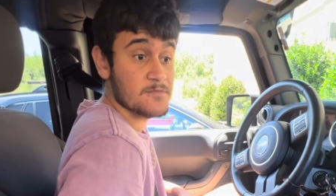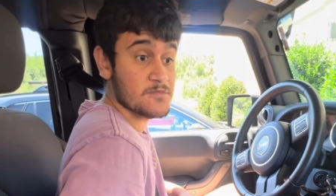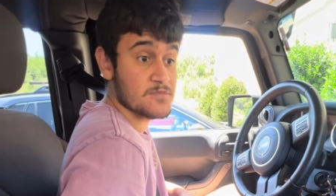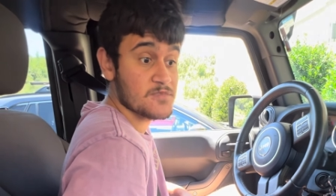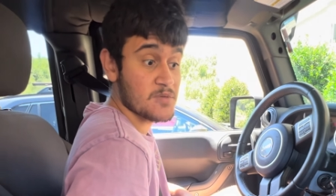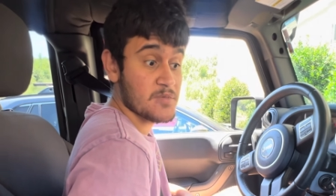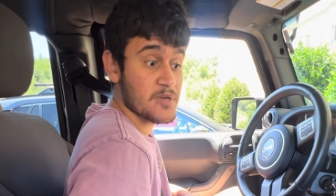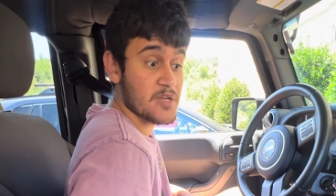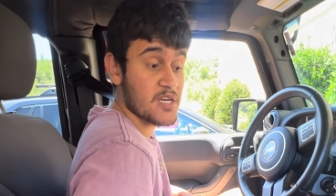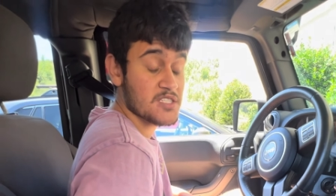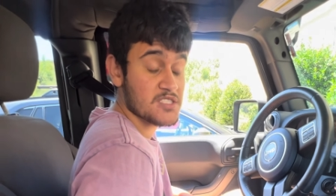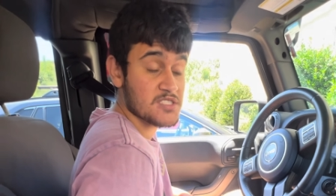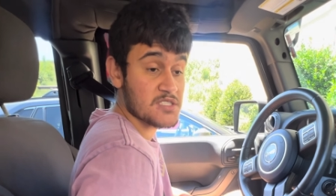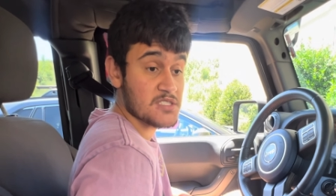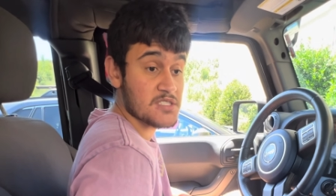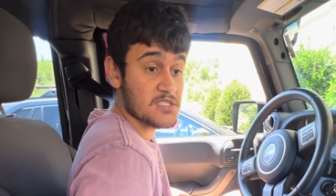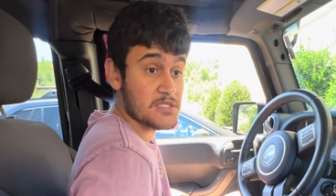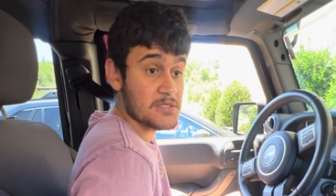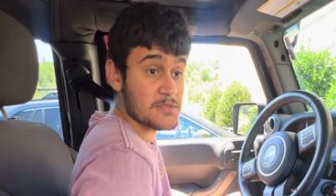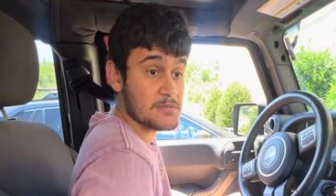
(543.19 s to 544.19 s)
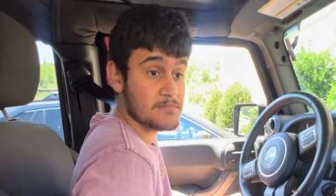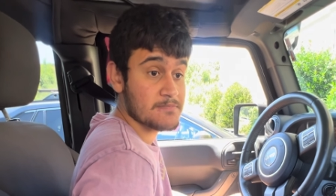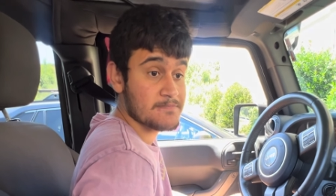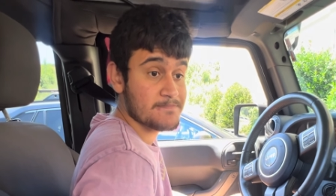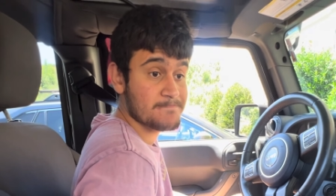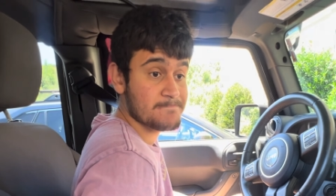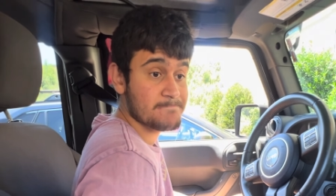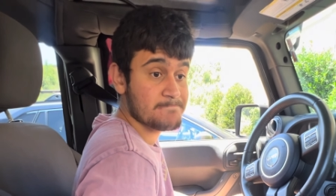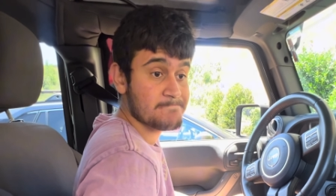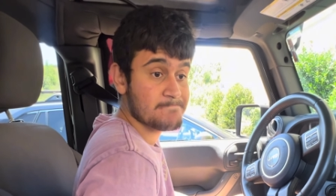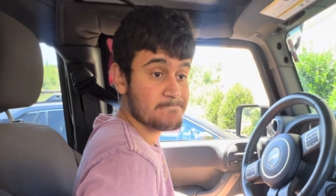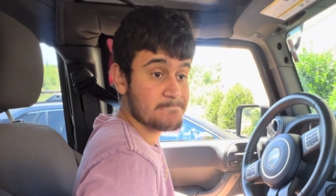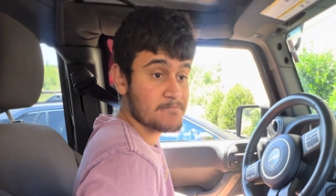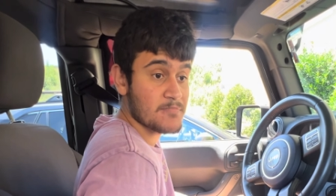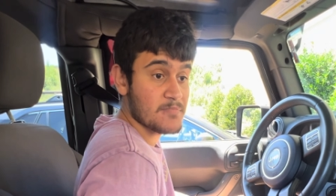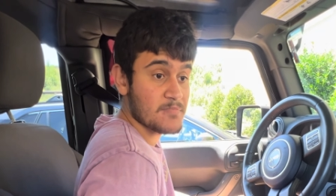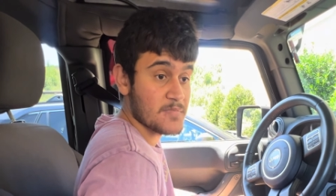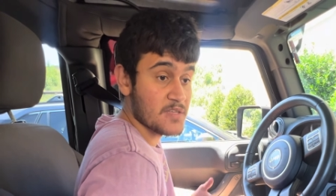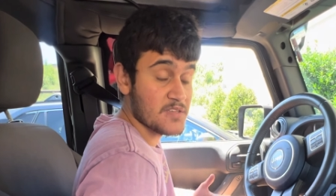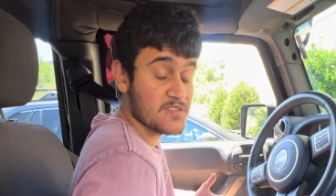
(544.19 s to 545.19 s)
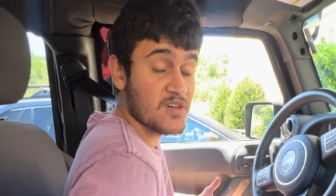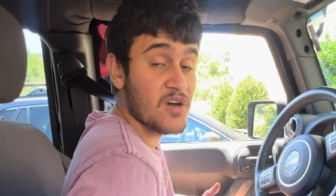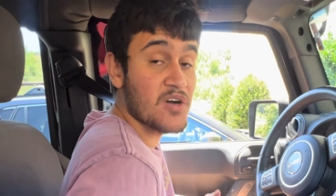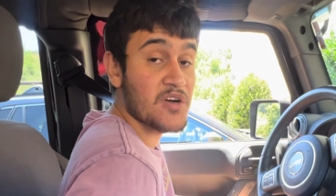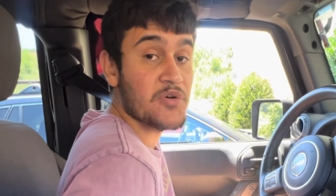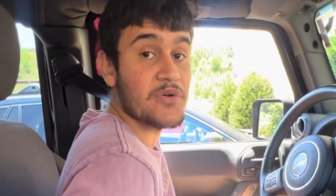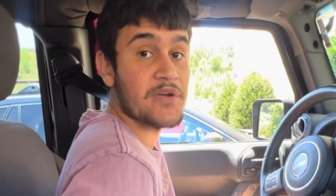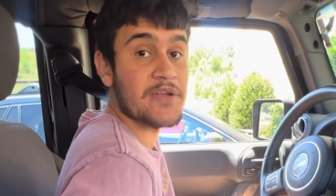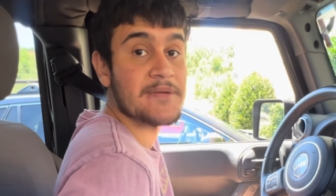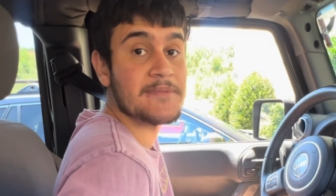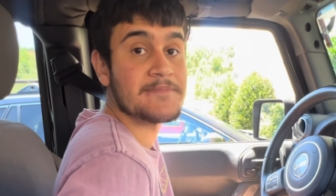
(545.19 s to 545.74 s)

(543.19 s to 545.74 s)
Somebody actually is hungry.